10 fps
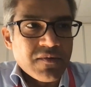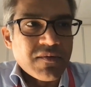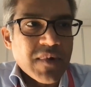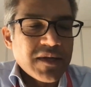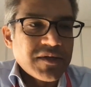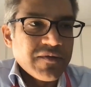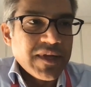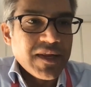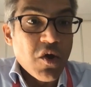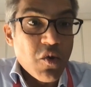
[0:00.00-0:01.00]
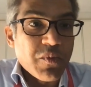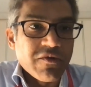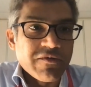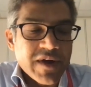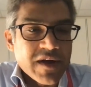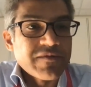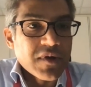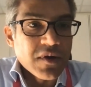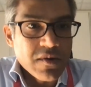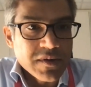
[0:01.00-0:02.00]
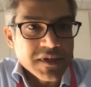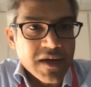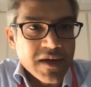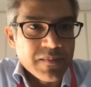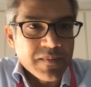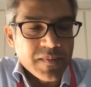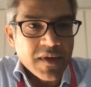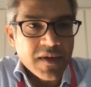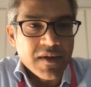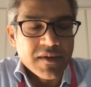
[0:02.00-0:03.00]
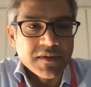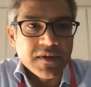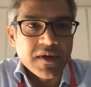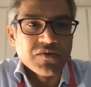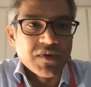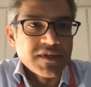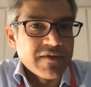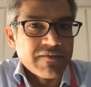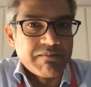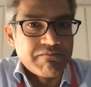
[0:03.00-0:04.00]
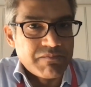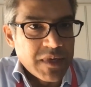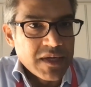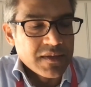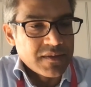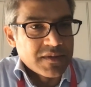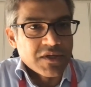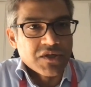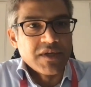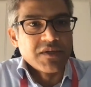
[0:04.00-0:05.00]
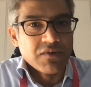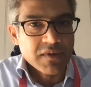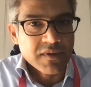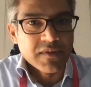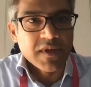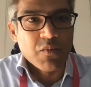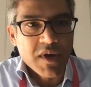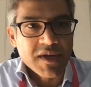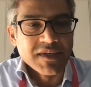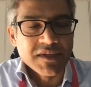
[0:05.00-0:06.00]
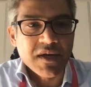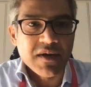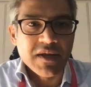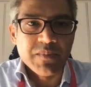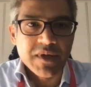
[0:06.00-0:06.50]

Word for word: relatively low profile for a long time, and countries have been essentially doing their work internally.